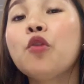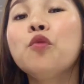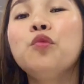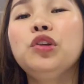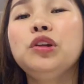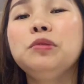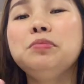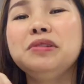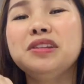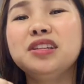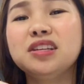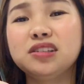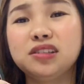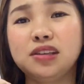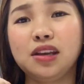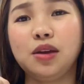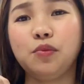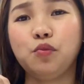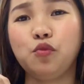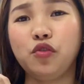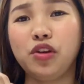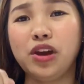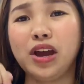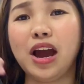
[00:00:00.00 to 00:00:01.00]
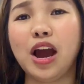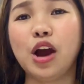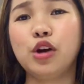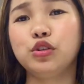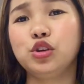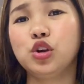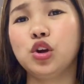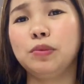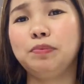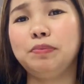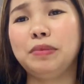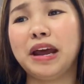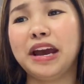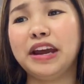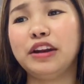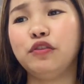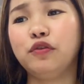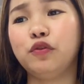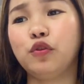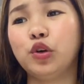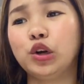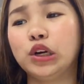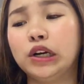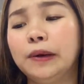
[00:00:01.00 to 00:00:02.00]
will be the same way how you applied
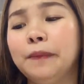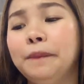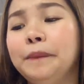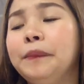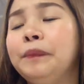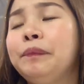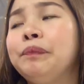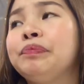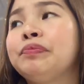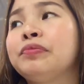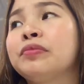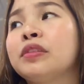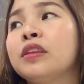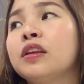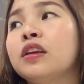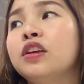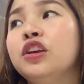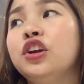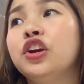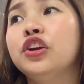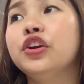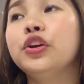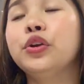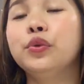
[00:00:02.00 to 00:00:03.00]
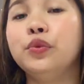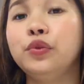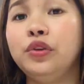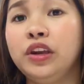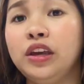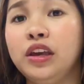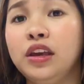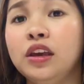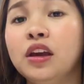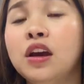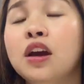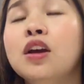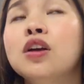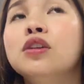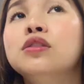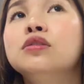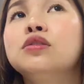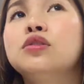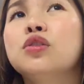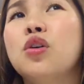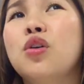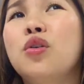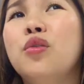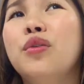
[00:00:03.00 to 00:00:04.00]
for your uni.
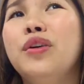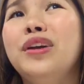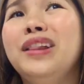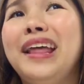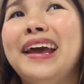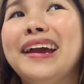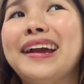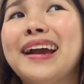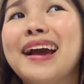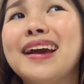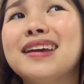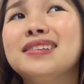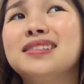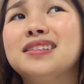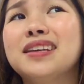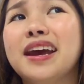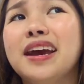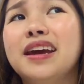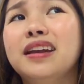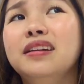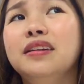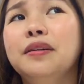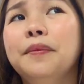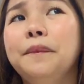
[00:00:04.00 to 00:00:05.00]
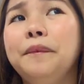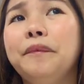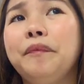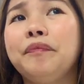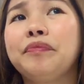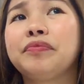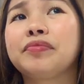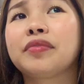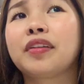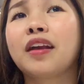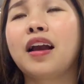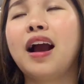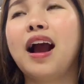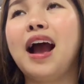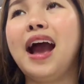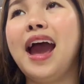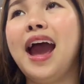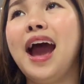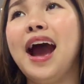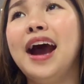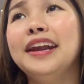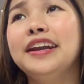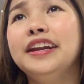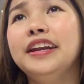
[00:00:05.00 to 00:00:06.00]
So, like I said, I
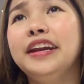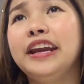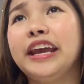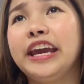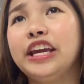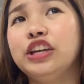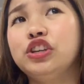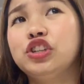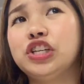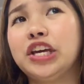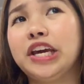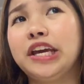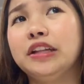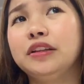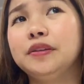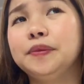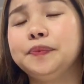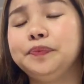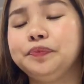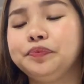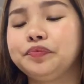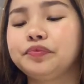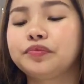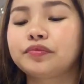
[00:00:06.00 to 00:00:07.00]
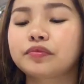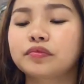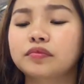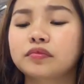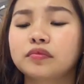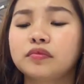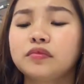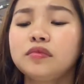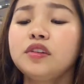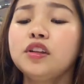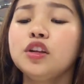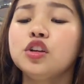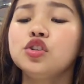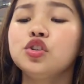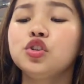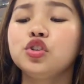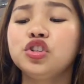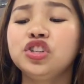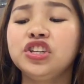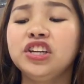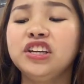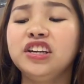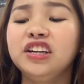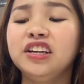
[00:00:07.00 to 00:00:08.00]
had an agent. So,
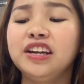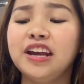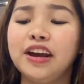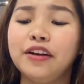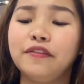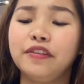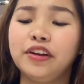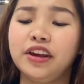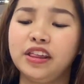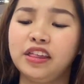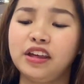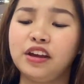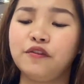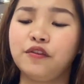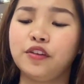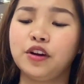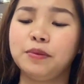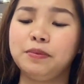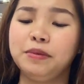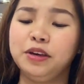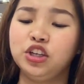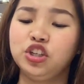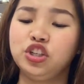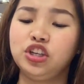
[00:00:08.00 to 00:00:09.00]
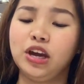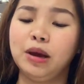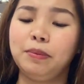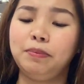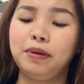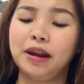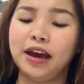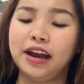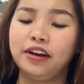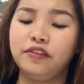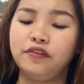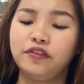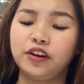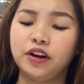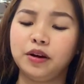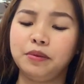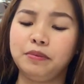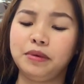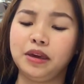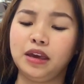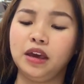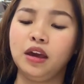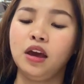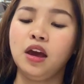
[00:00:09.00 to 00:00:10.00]
she did everything for me. She applied for
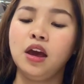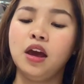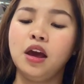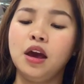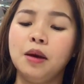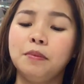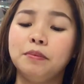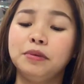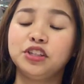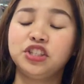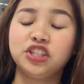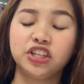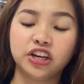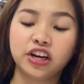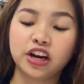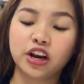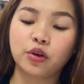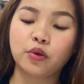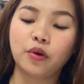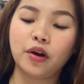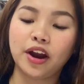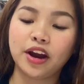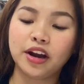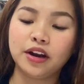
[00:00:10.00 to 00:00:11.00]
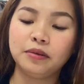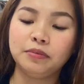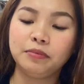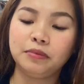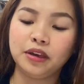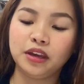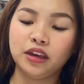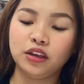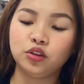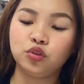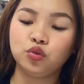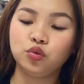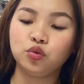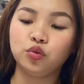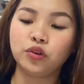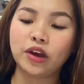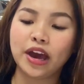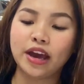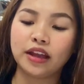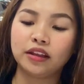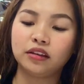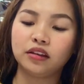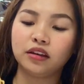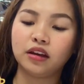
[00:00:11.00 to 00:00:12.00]
me. But she required me to
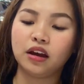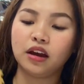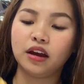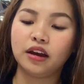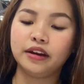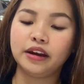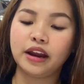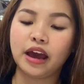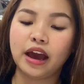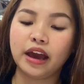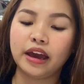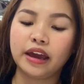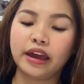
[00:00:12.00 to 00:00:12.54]
get an